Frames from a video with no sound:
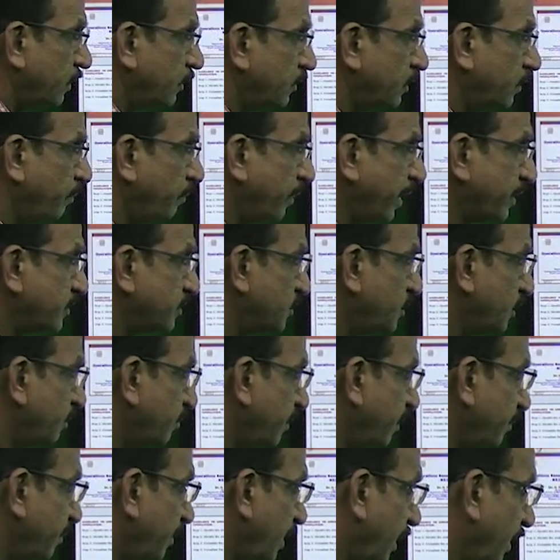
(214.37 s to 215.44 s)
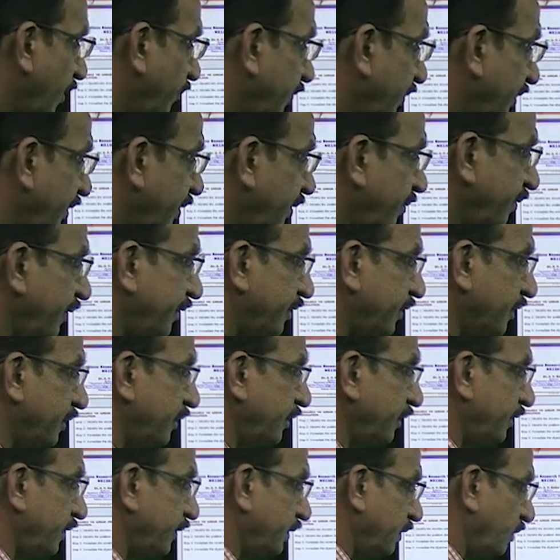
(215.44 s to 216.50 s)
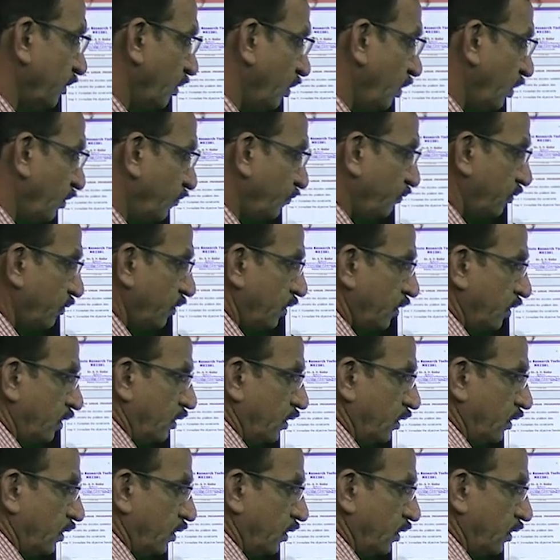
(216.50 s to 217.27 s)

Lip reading: the maximum availability of